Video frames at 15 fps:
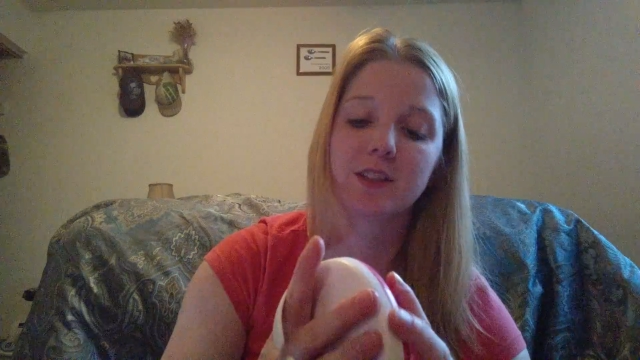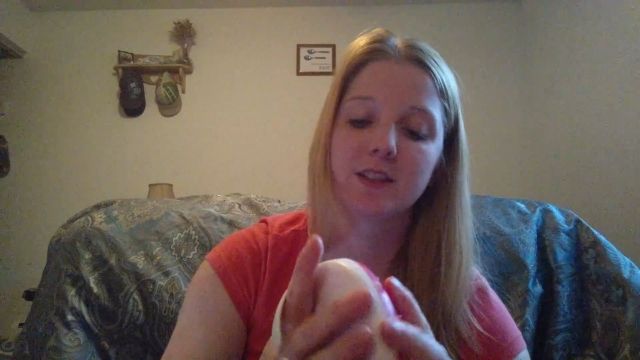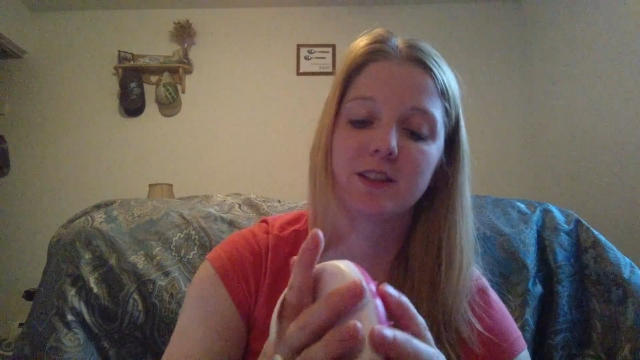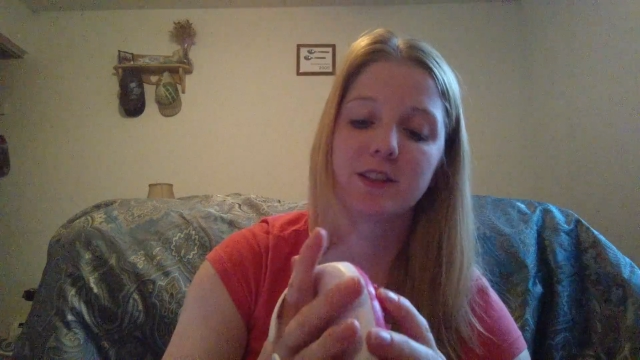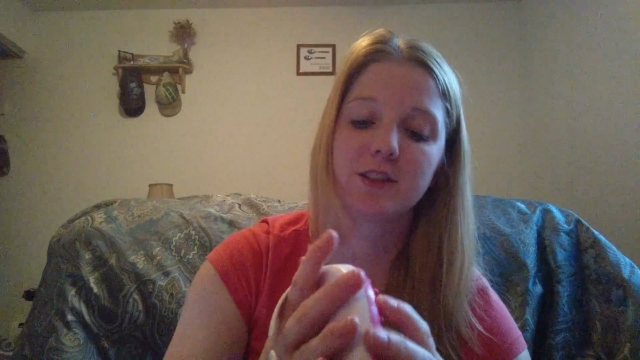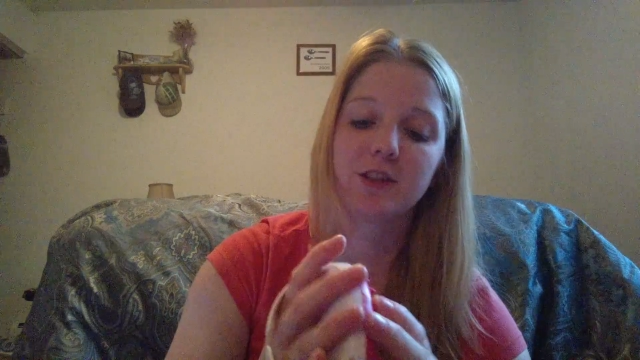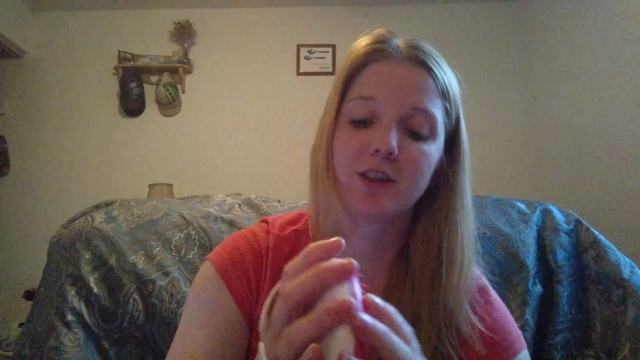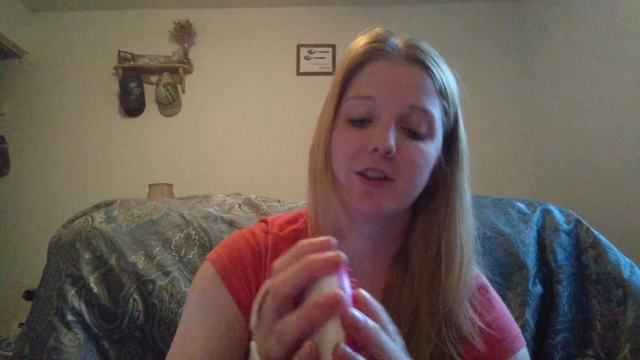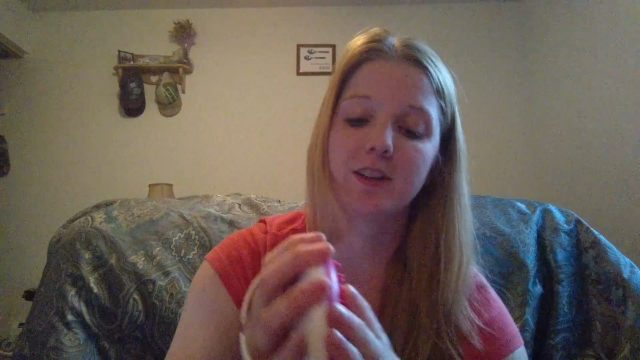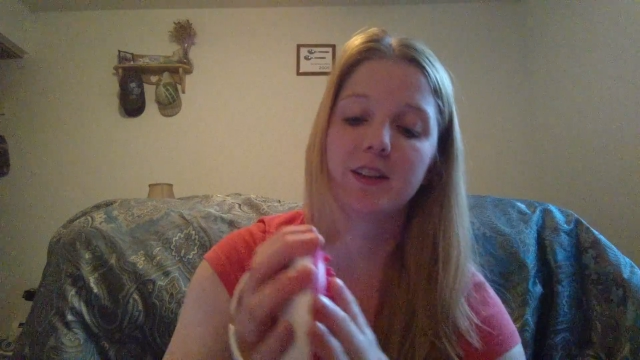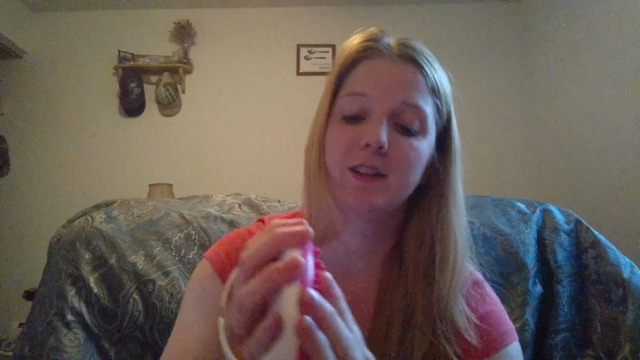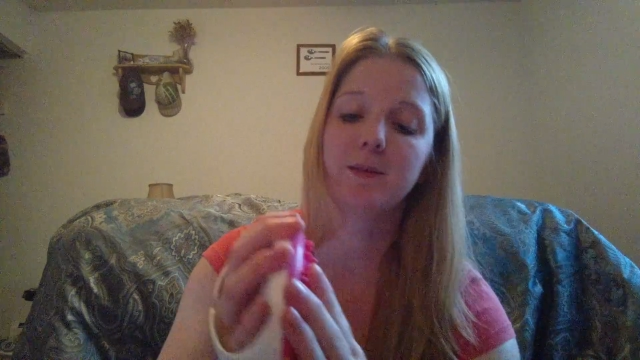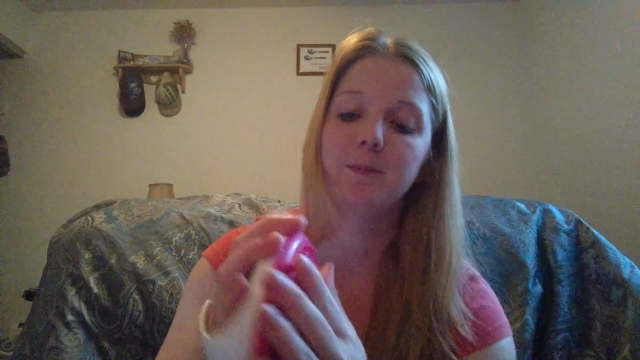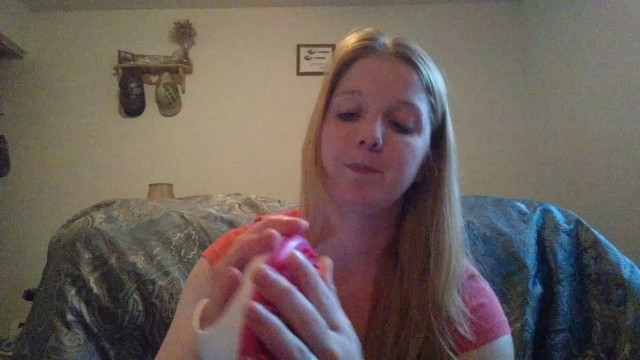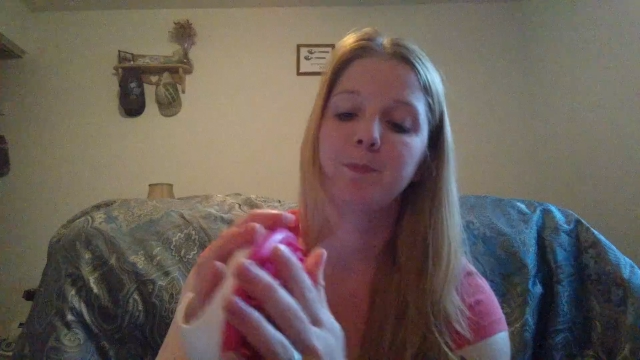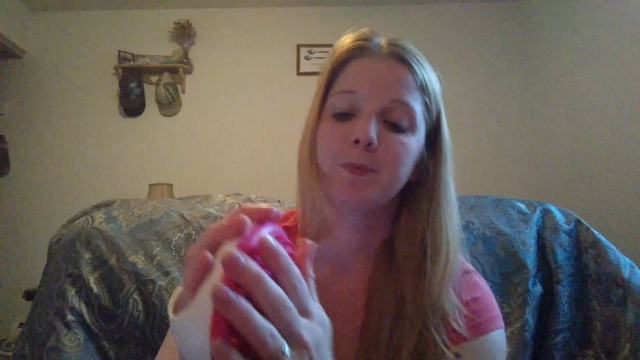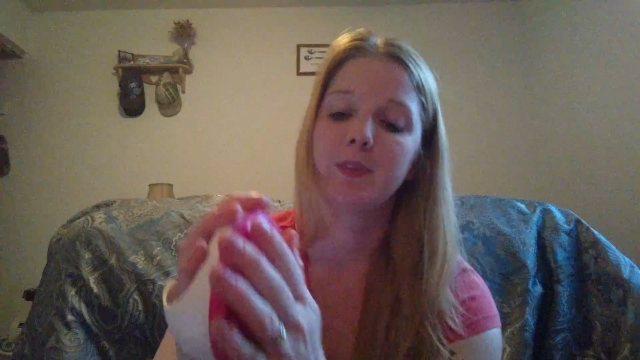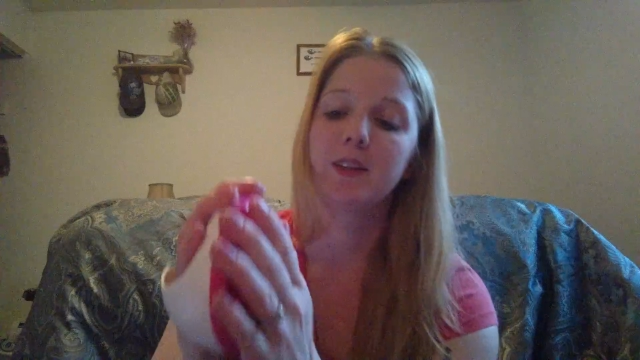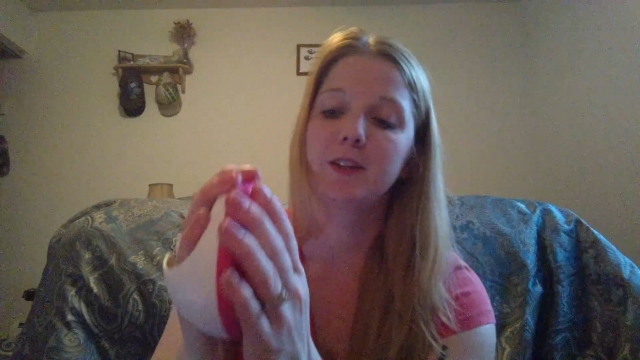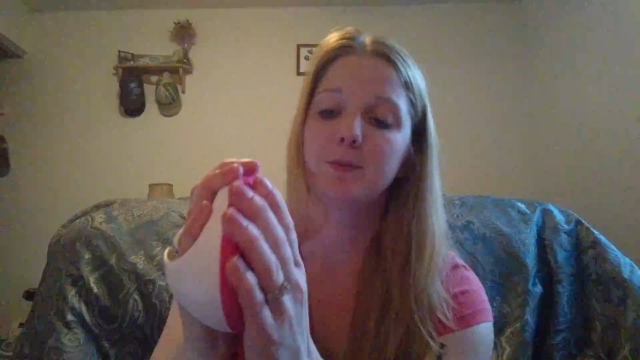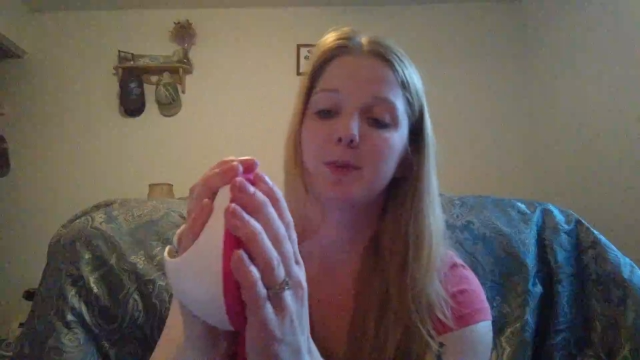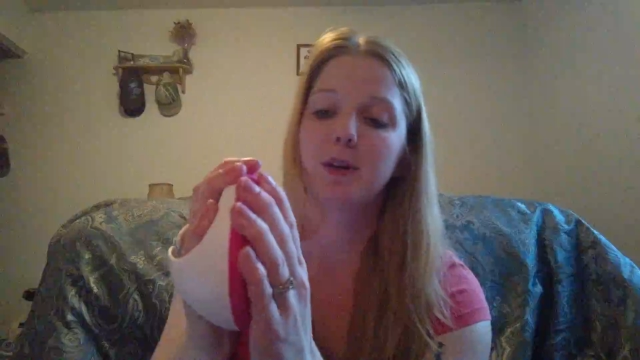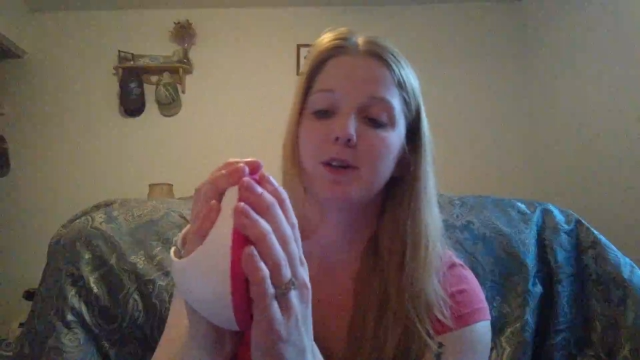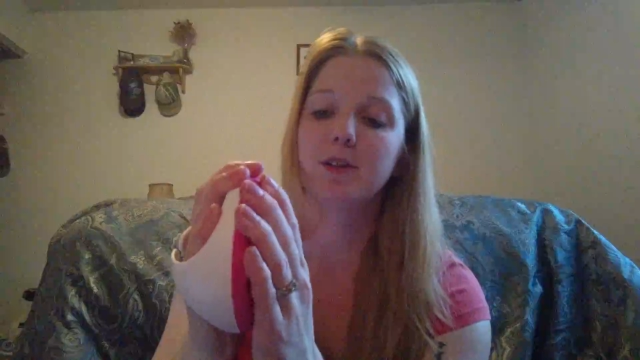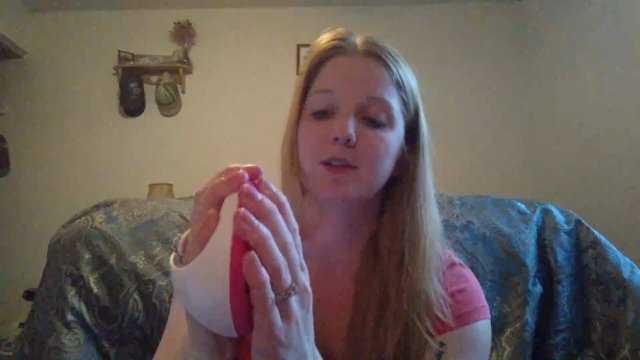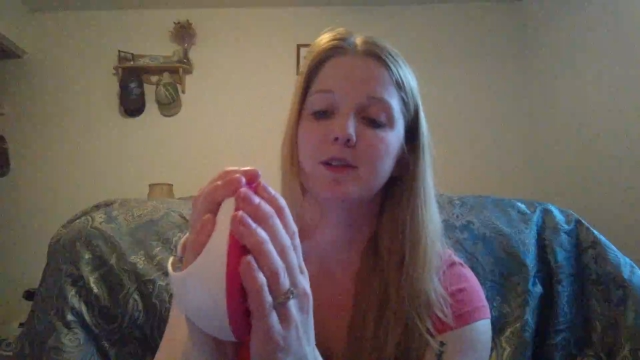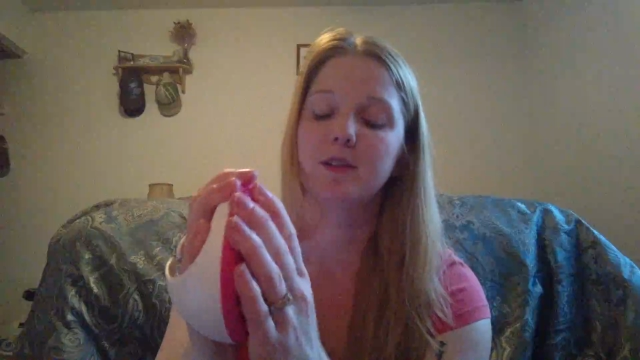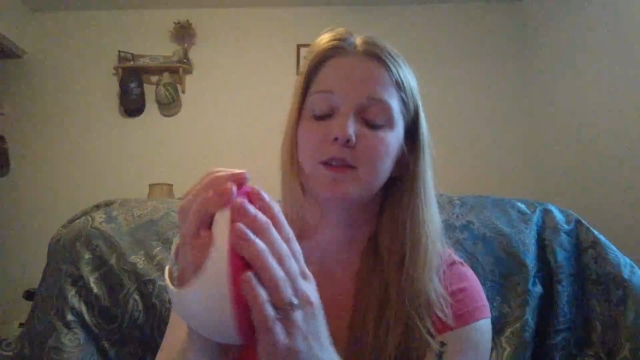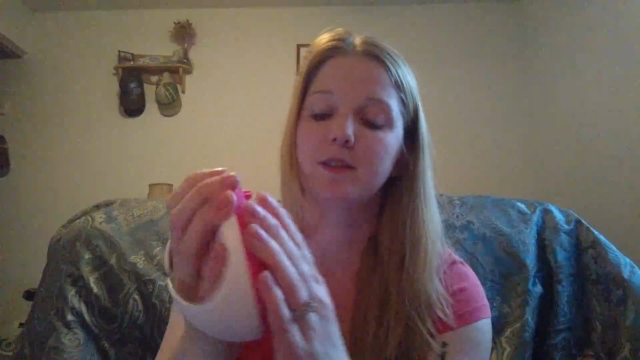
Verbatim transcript: It's sturdy. This part